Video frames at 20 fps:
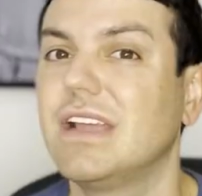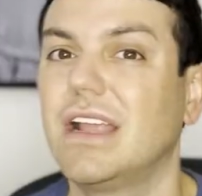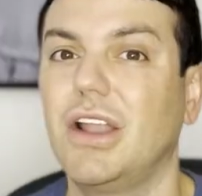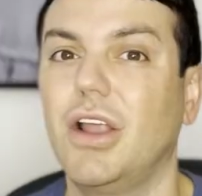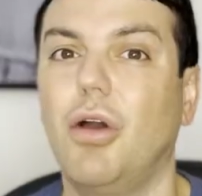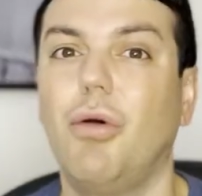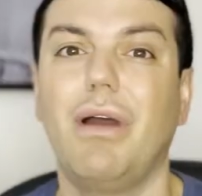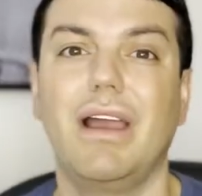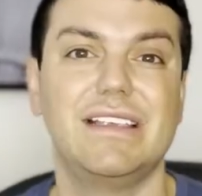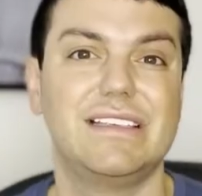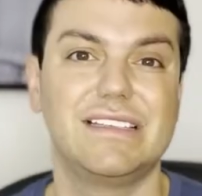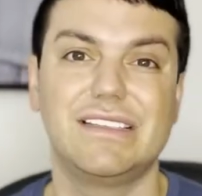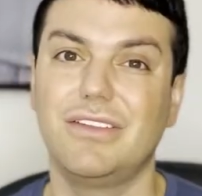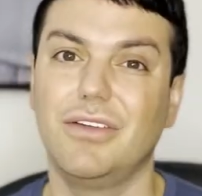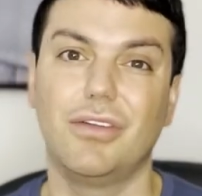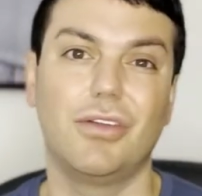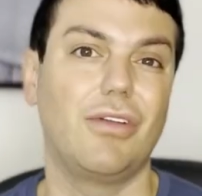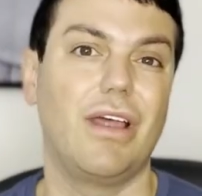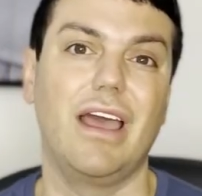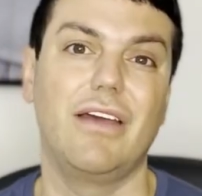as I know, I
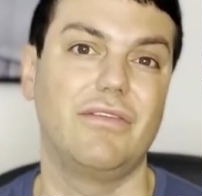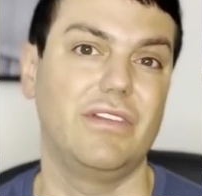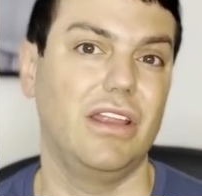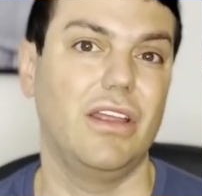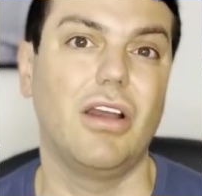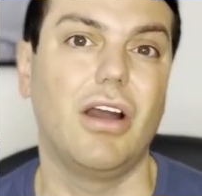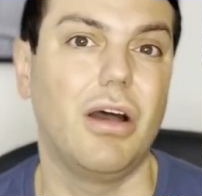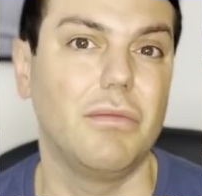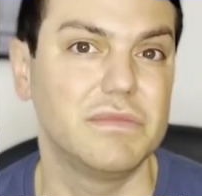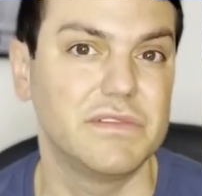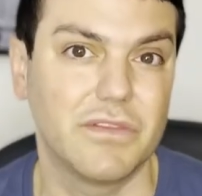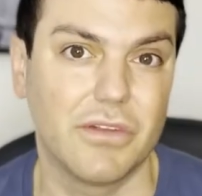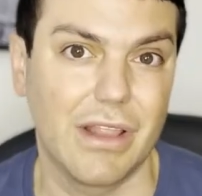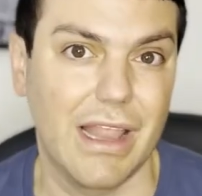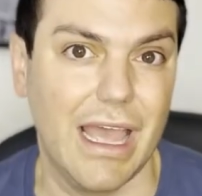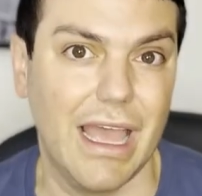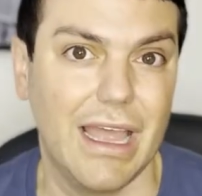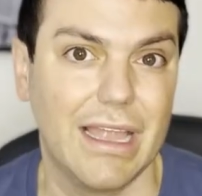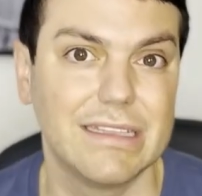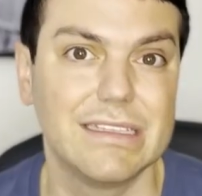still don't have any comps for
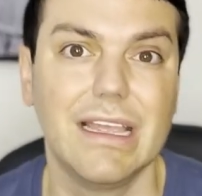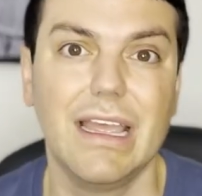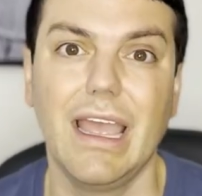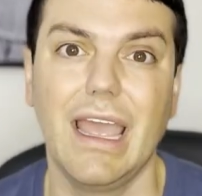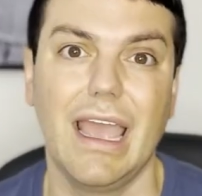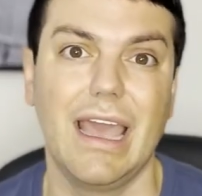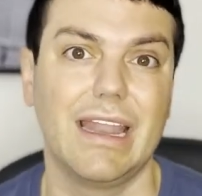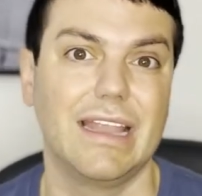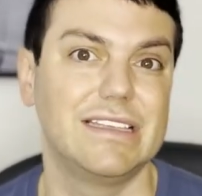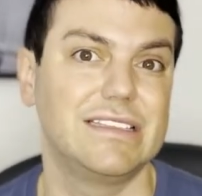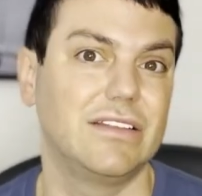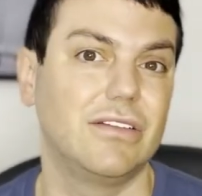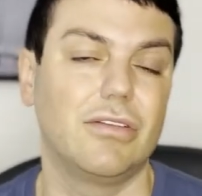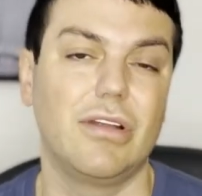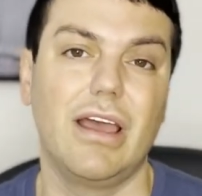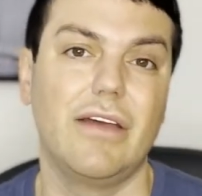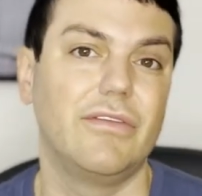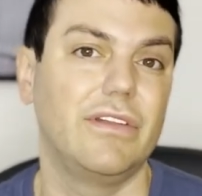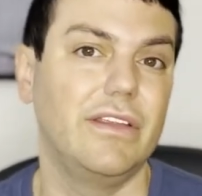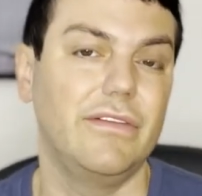that, and I still
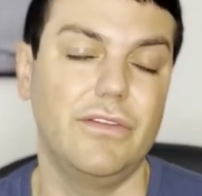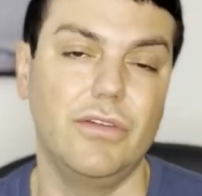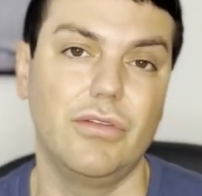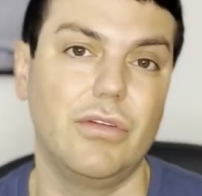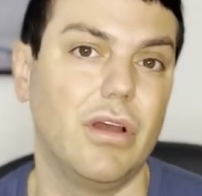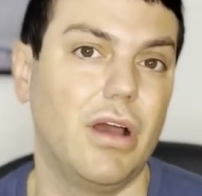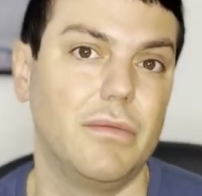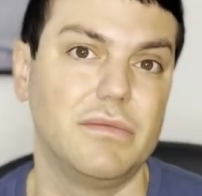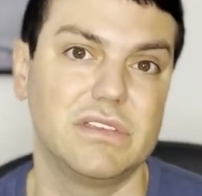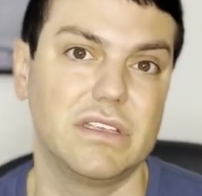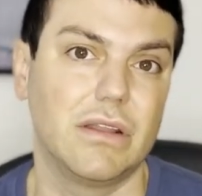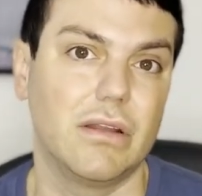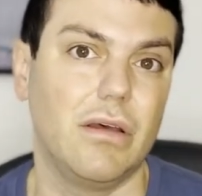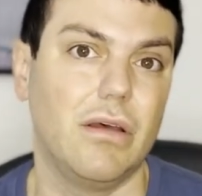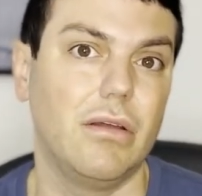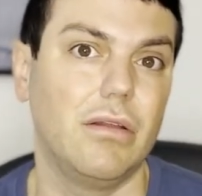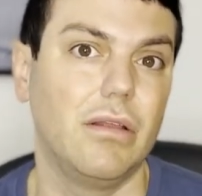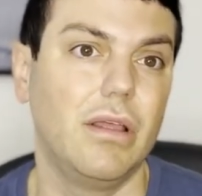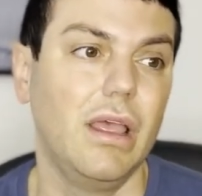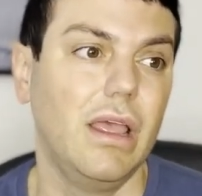don't have any food comps at
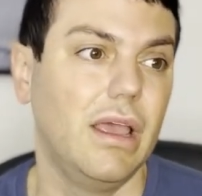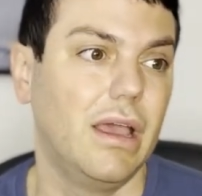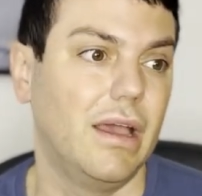all.